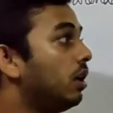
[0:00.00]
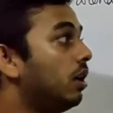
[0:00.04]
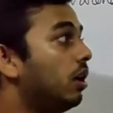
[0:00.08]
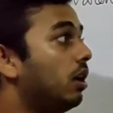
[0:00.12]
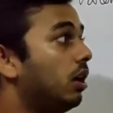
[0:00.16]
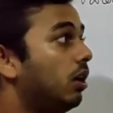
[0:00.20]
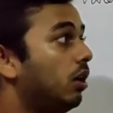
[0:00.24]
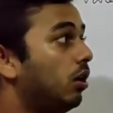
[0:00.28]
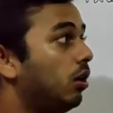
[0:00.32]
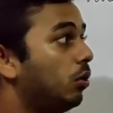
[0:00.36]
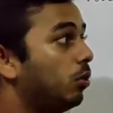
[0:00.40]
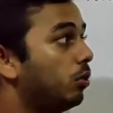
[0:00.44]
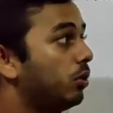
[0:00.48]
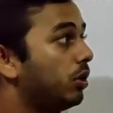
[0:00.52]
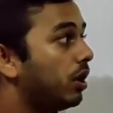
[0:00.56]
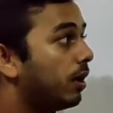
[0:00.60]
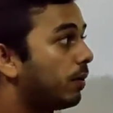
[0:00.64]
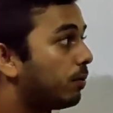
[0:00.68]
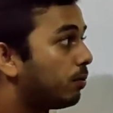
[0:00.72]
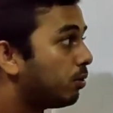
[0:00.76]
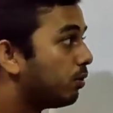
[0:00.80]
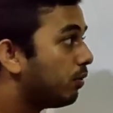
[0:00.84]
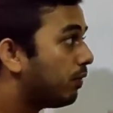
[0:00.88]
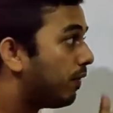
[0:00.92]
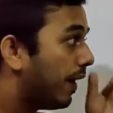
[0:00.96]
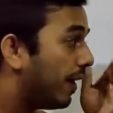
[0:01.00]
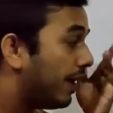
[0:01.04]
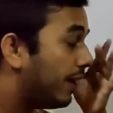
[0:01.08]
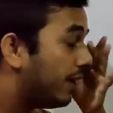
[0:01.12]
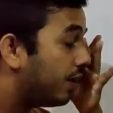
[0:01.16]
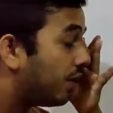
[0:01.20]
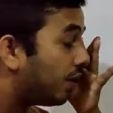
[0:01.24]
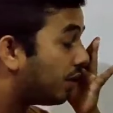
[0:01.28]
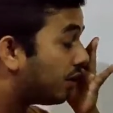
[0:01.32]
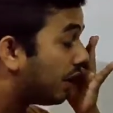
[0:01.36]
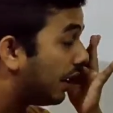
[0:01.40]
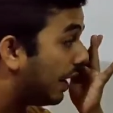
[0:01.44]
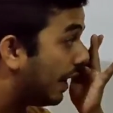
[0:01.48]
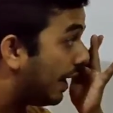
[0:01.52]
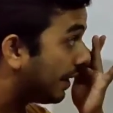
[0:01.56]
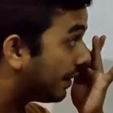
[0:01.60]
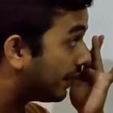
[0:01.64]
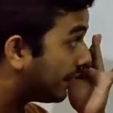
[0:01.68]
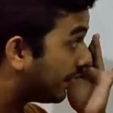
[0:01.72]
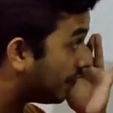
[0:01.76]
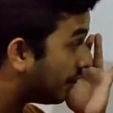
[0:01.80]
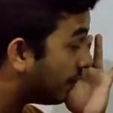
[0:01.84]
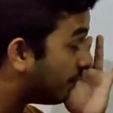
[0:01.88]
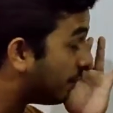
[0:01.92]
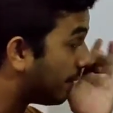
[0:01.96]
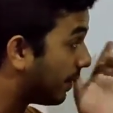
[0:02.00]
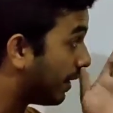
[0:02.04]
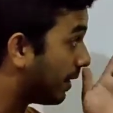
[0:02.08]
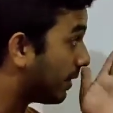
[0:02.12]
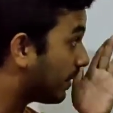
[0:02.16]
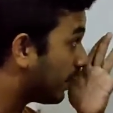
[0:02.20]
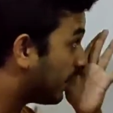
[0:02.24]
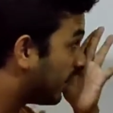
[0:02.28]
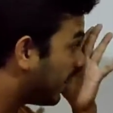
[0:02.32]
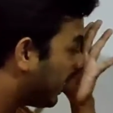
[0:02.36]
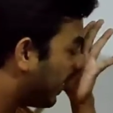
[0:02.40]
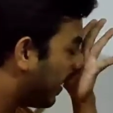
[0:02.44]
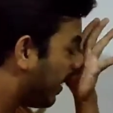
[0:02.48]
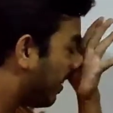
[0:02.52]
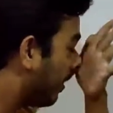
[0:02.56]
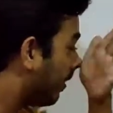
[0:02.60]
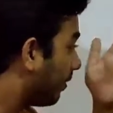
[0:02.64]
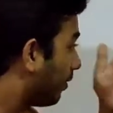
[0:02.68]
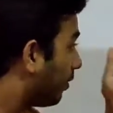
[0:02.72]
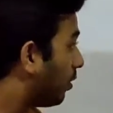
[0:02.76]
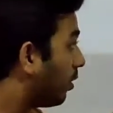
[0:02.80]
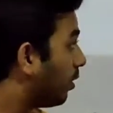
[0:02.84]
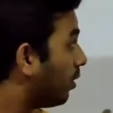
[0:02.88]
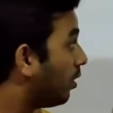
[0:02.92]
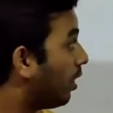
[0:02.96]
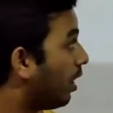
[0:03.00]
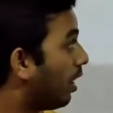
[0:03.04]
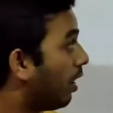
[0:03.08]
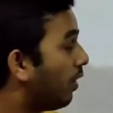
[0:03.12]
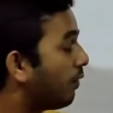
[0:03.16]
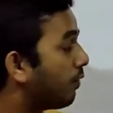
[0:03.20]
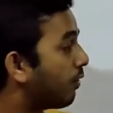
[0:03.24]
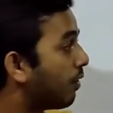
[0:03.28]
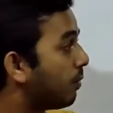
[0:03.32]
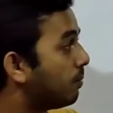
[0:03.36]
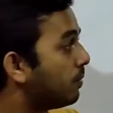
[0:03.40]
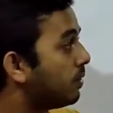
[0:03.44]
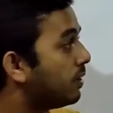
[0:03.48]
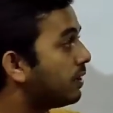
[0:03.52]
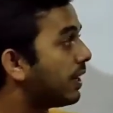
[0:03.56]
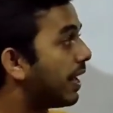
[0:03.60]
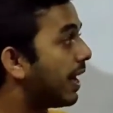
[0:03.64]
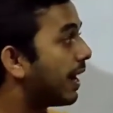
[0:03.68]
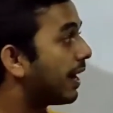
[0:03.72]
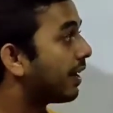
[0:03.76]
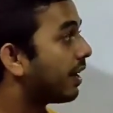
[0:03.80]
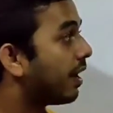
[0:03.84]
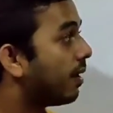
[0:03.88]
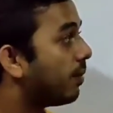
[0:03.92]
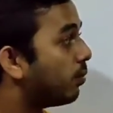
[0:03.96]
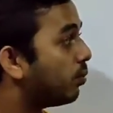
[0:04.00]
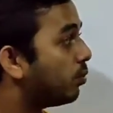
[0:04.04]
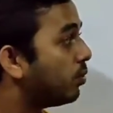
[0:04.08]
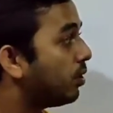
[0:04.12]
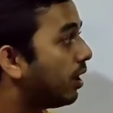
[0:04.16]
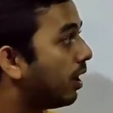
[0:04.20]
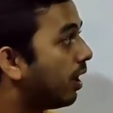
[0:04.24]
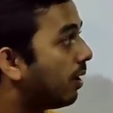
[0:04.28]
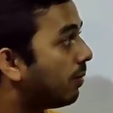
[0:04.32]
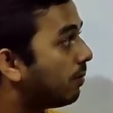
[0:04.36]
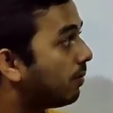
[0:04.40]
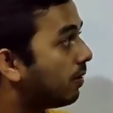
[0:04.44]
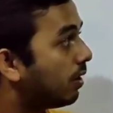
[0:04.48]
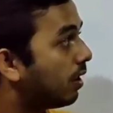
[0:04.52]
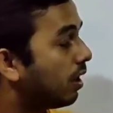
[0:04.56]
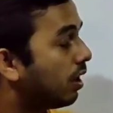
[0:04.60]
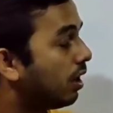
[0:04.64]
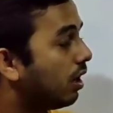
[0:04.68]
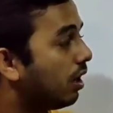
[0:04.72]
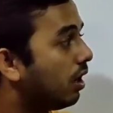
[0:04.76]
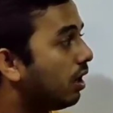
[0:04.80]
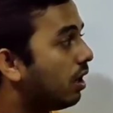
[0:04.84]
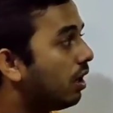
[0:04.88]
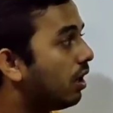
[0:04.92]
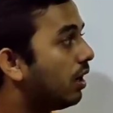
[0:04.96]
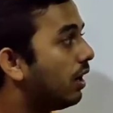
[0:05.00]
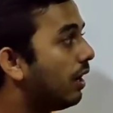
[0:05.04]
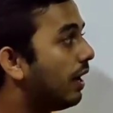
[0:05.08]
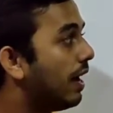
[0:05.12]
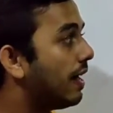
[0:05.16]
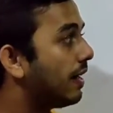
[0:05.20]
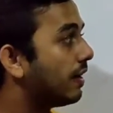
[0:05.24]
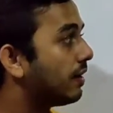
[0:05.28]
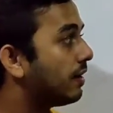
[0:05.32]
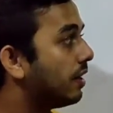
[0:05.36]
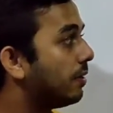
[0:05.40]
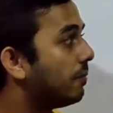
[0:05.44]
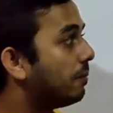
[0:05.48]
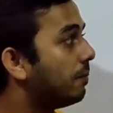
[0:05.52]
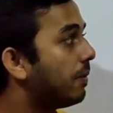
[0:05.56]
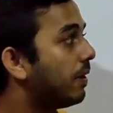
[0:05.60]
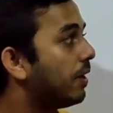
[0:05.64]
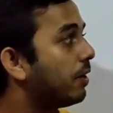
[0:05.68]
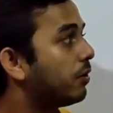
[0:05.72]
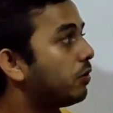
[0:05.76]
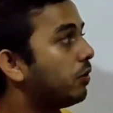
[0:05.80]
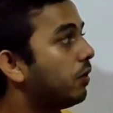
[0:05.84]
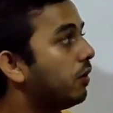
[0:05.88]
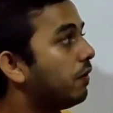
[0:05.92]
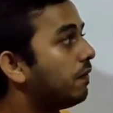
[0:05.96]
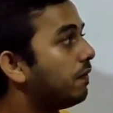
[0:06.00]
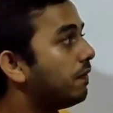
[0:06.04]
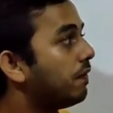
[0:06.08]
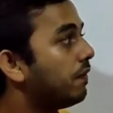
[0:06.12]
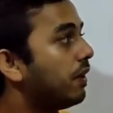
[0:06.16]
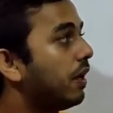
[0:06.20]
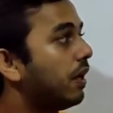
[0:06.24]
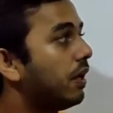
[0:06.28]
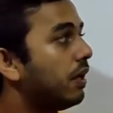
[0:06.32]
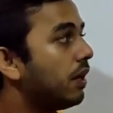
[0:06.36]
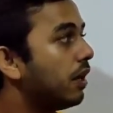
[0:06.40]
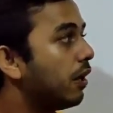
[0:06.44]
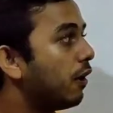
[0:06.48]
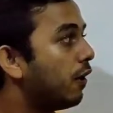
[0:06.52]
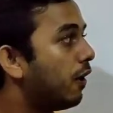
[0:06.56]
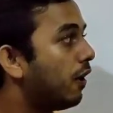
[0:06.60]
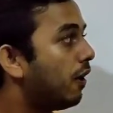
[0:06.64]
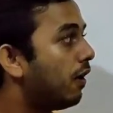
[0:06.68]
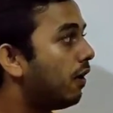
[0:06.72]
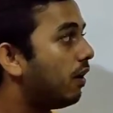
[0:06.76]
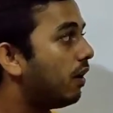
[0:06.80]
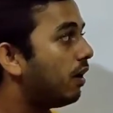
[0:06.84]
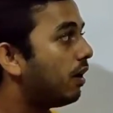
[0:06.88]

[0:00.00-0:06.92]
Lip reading: we have to find out length and the breadth. Now from the diagram we have length and breadth of area,